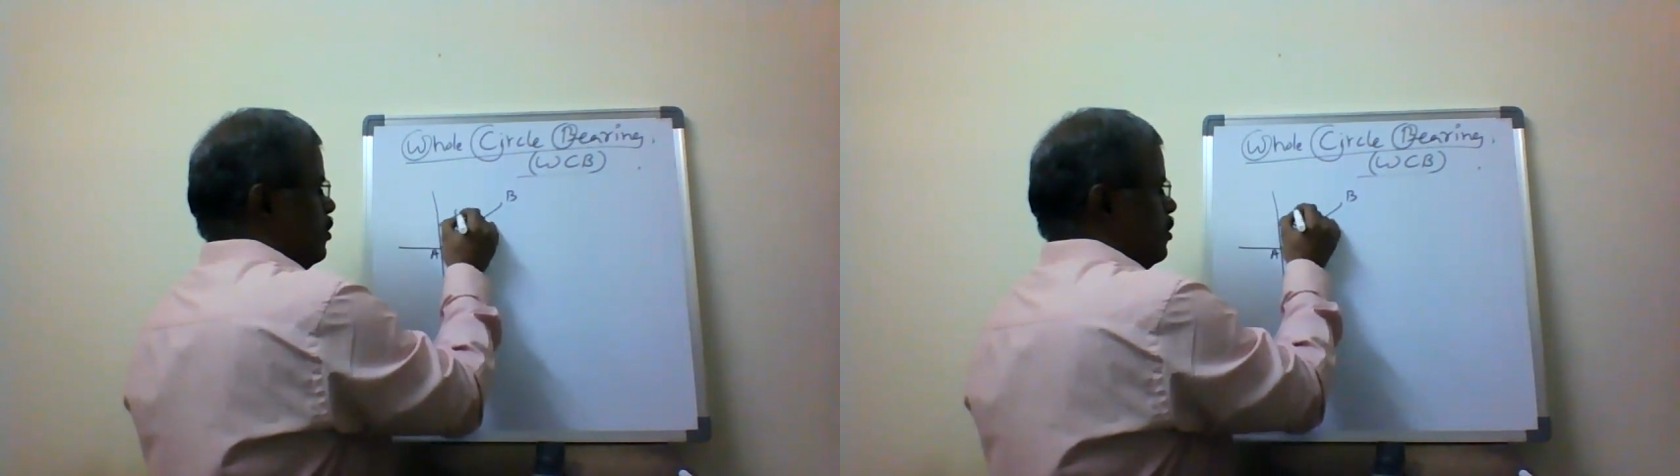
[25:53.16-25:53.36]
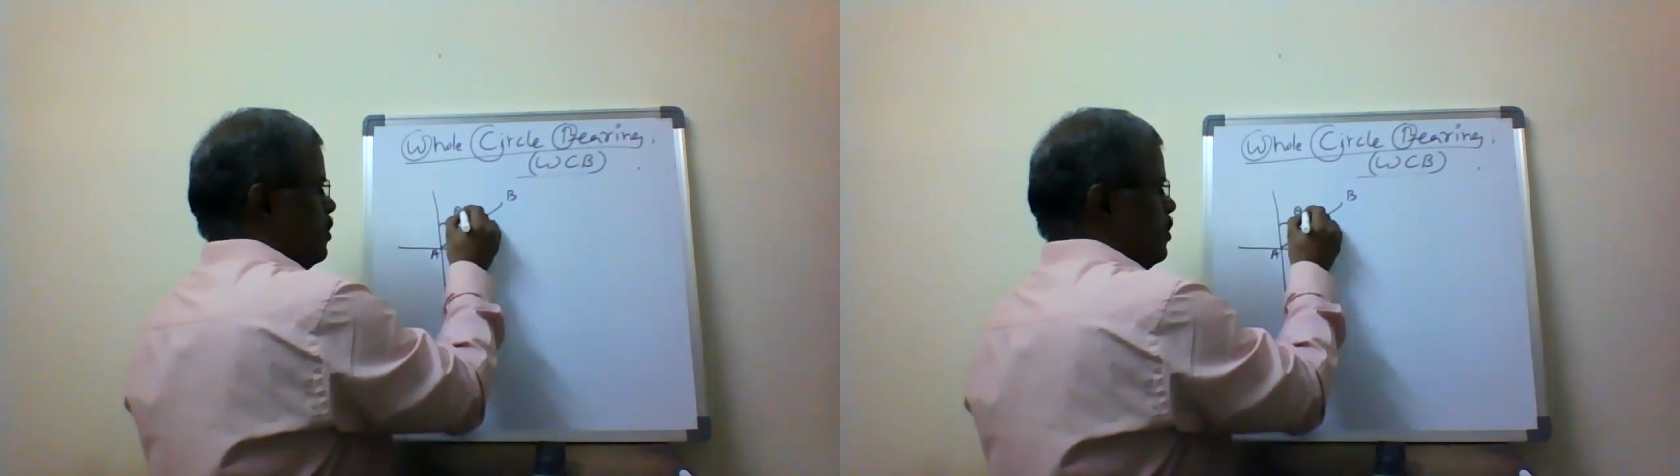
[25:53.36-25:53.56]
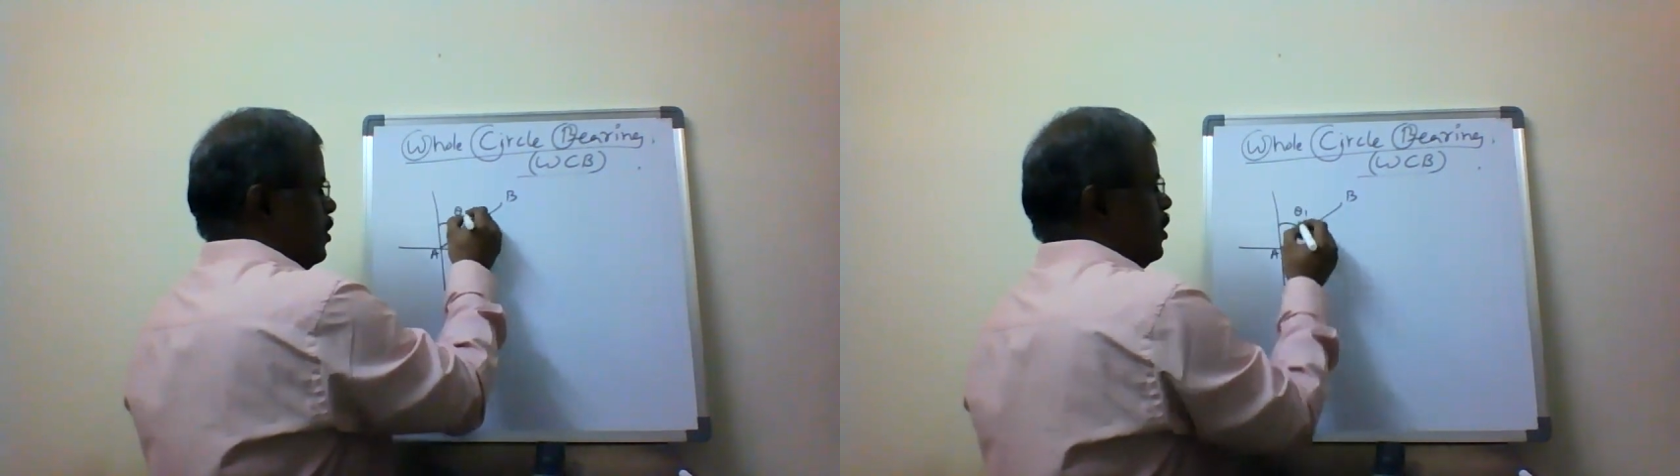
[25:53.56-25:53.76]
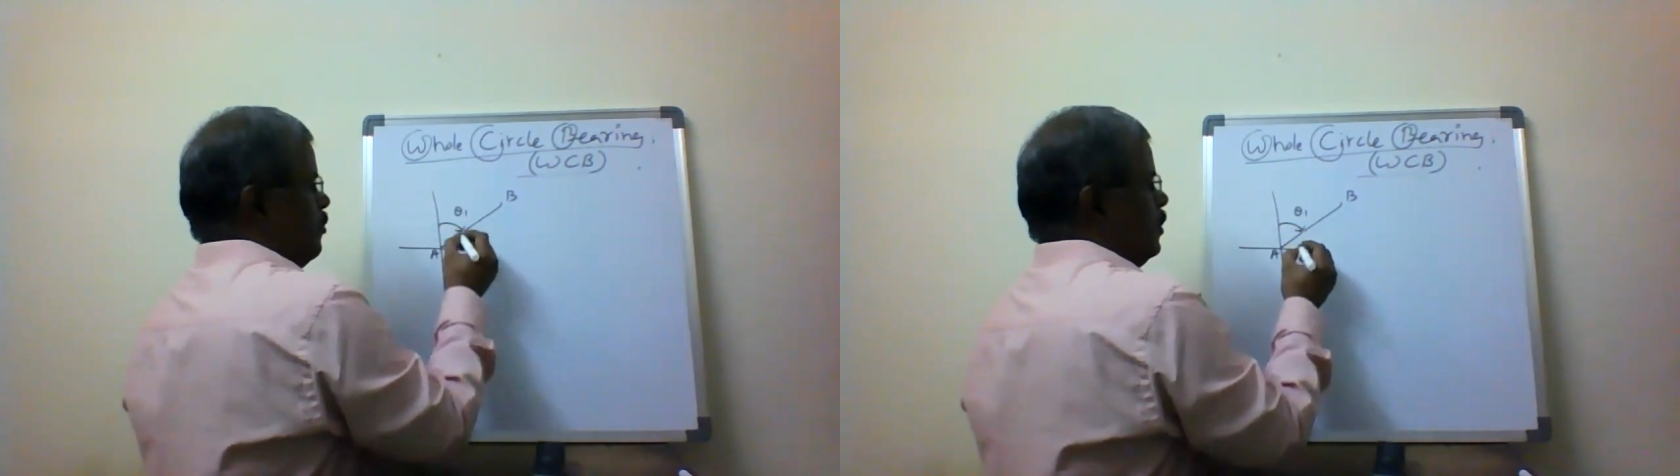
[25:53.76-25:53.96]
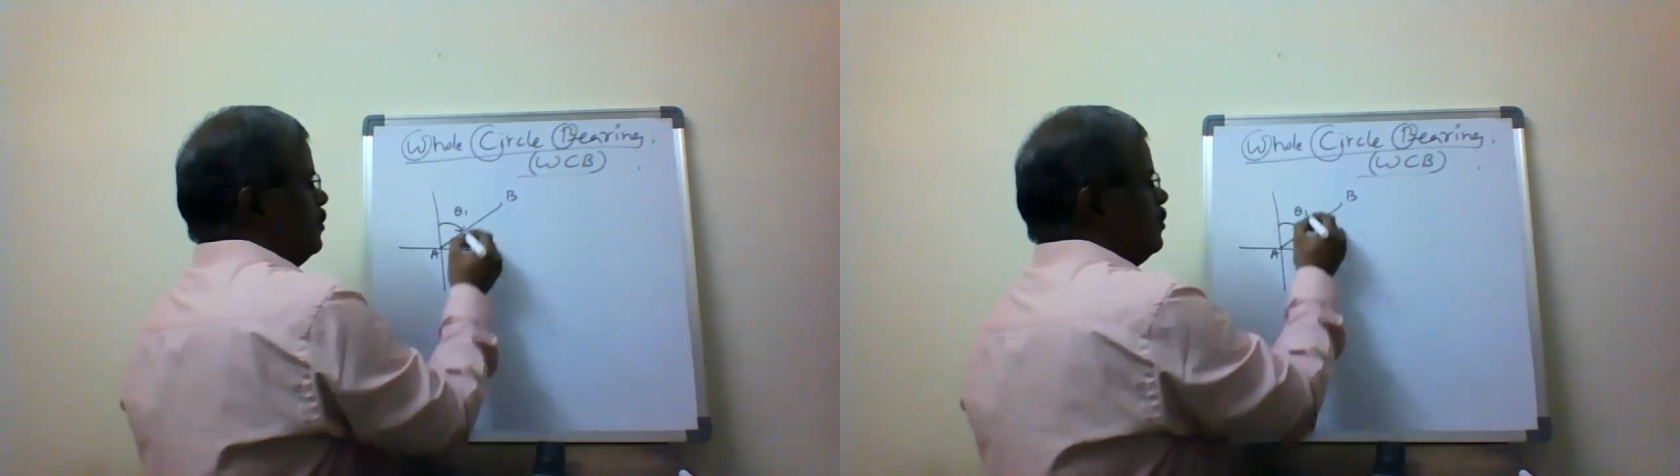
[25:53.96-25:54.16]
theta
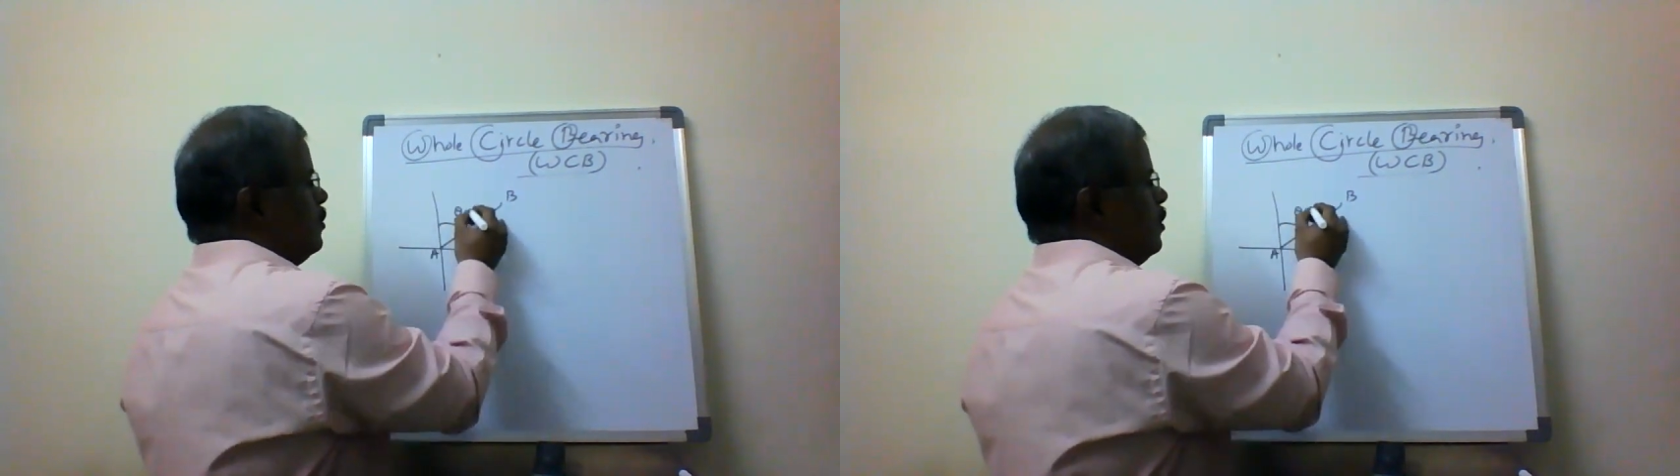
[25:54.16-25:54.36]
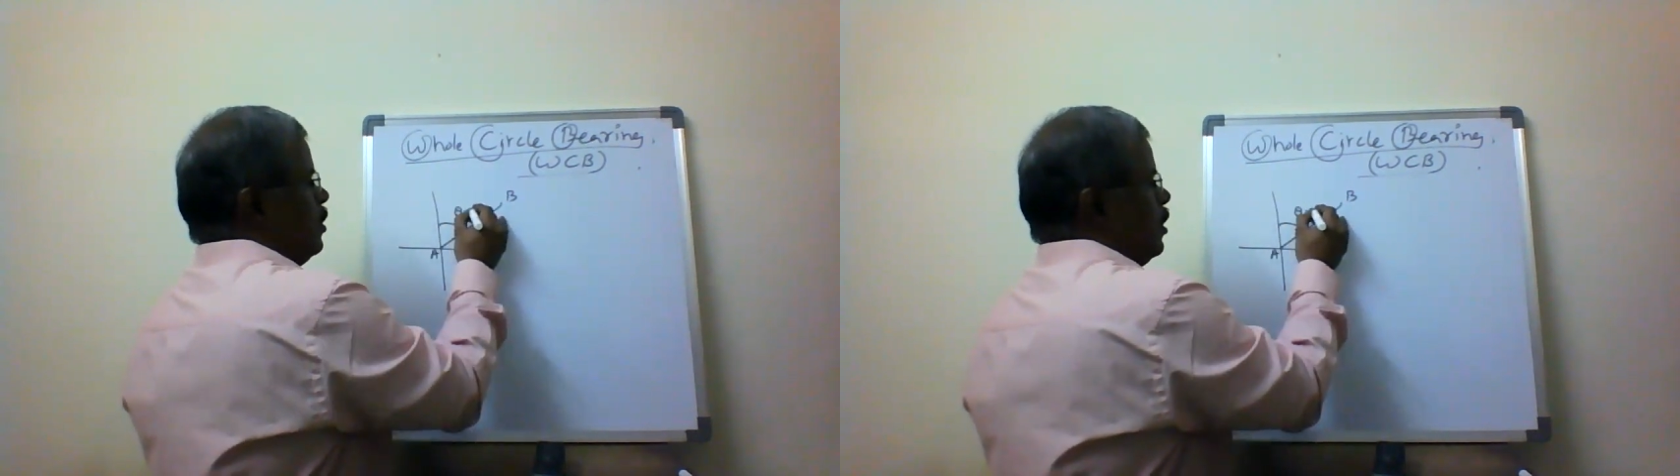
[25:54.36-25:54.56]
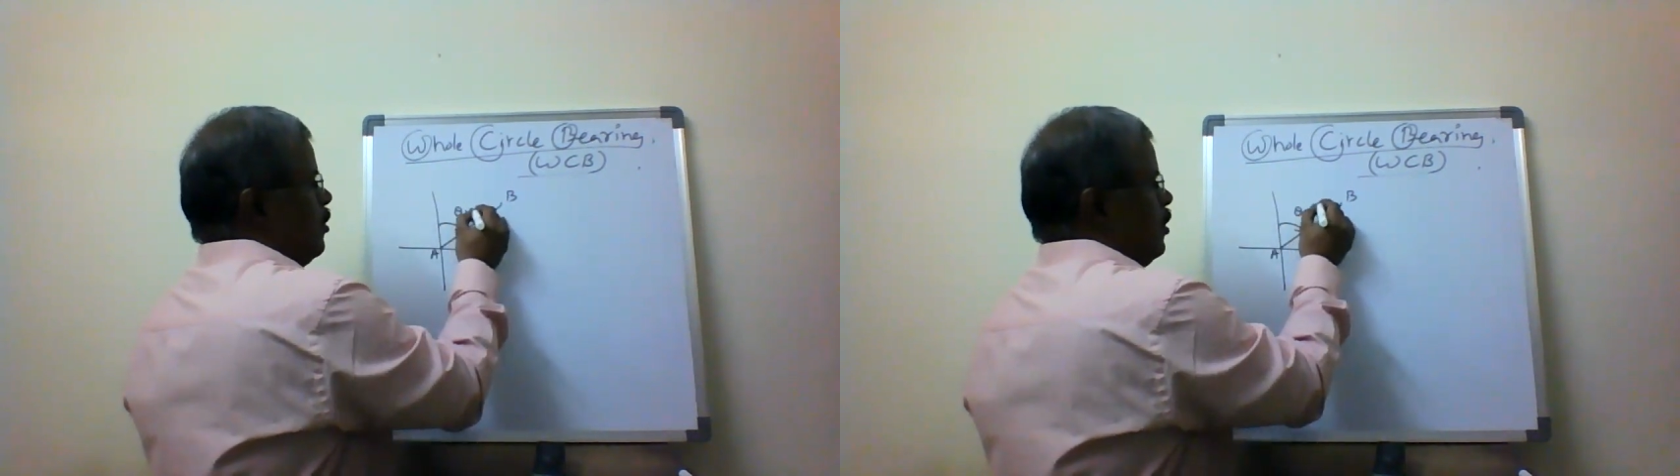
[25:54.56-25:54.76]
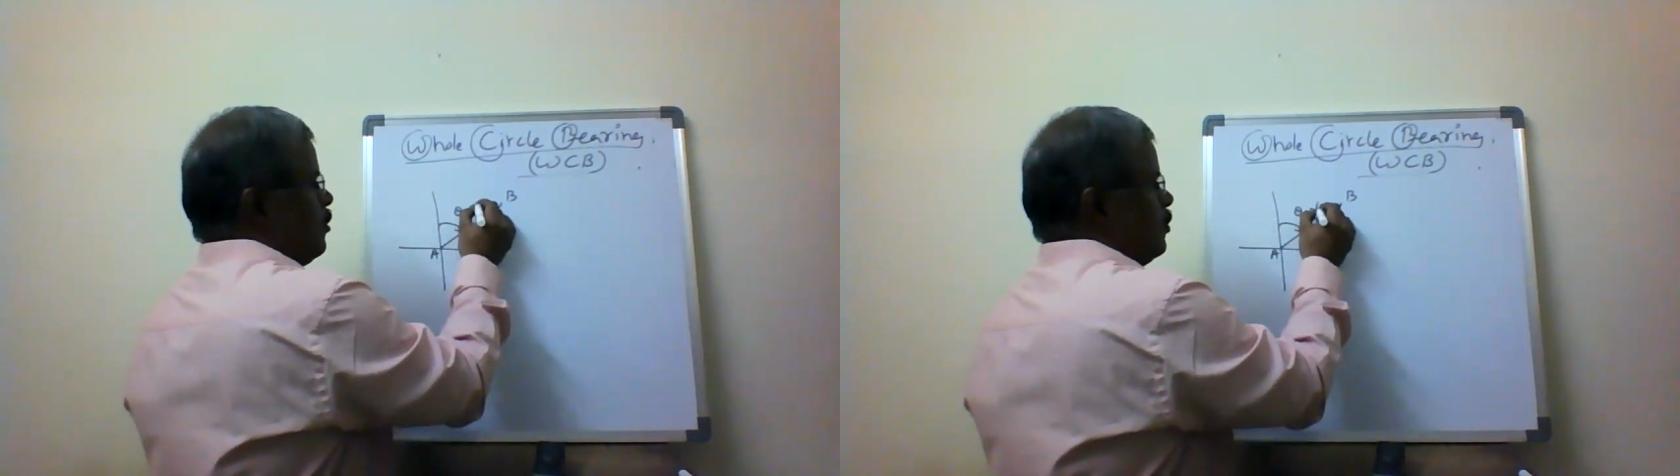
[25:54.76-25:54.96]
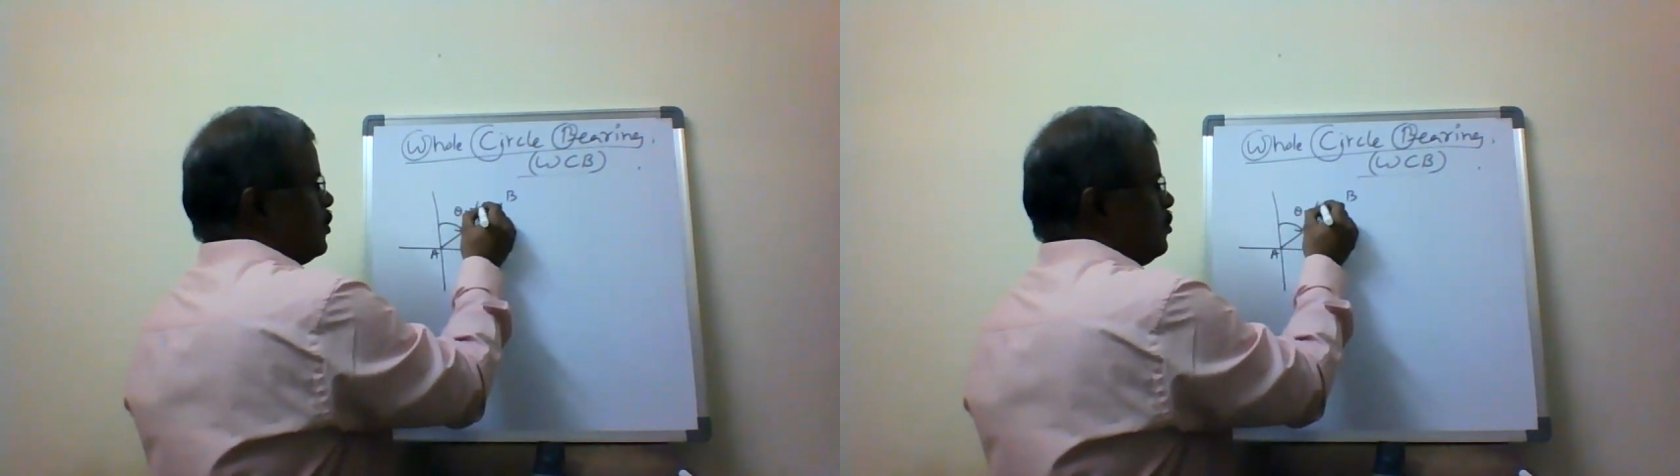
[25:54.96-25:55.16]
1 equals